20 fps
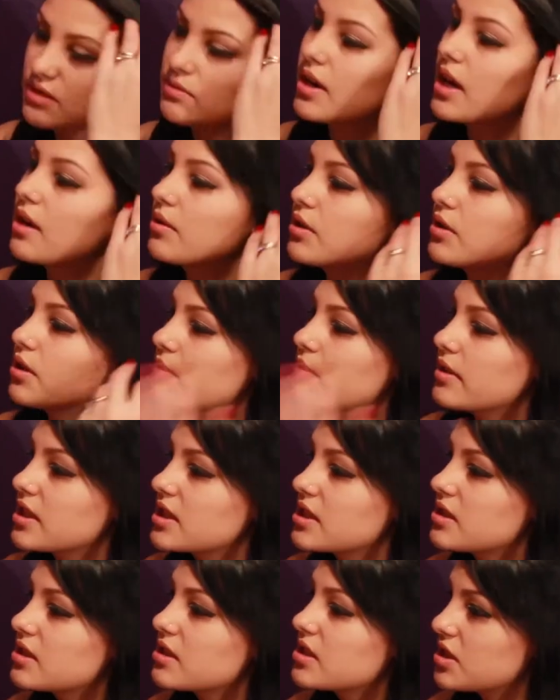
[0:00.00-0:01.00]
where I would go
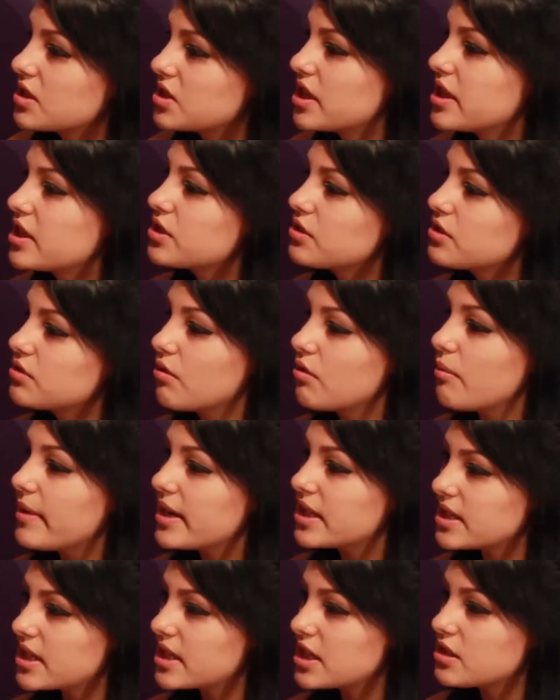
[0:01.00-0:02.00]
and suggest you do a
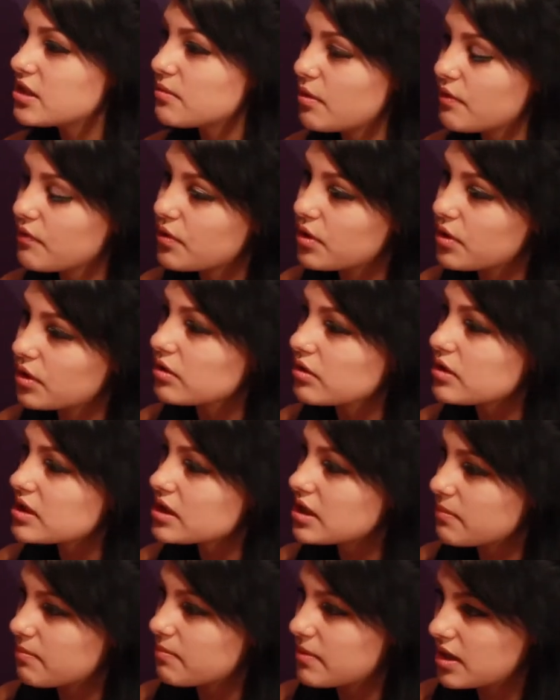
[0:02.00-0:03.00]
meditation before you go to
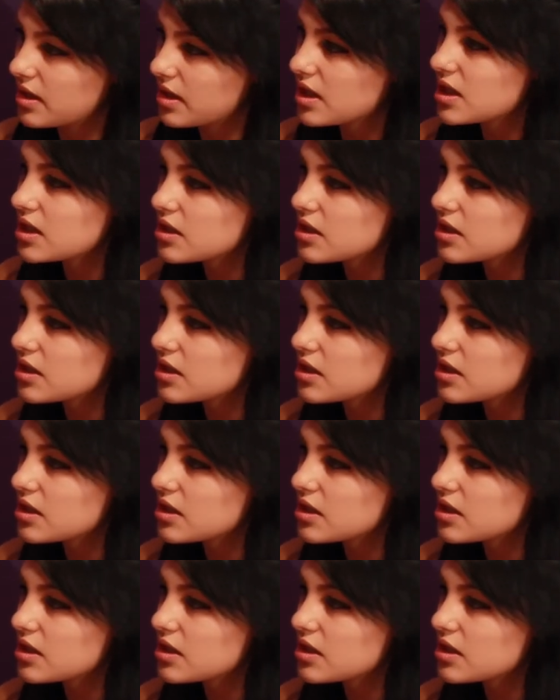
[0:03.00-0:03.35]
sleep at night